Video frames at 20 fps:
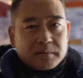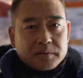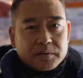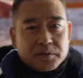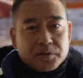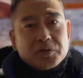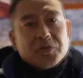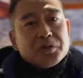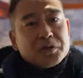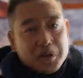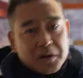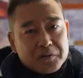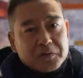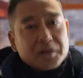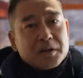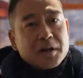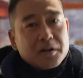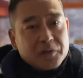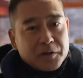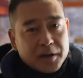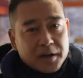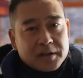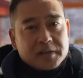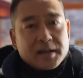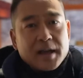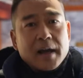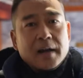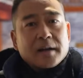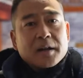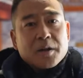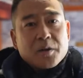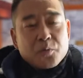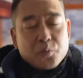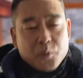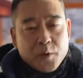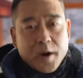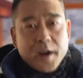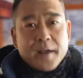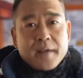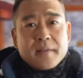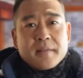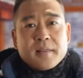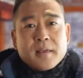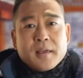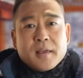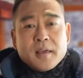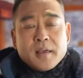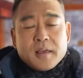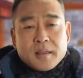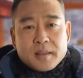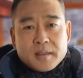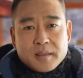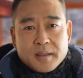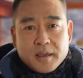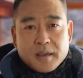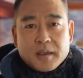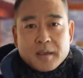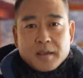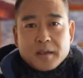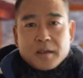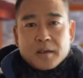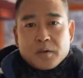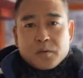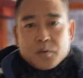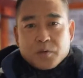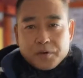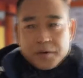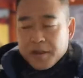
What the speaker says: you don't know exactly when they were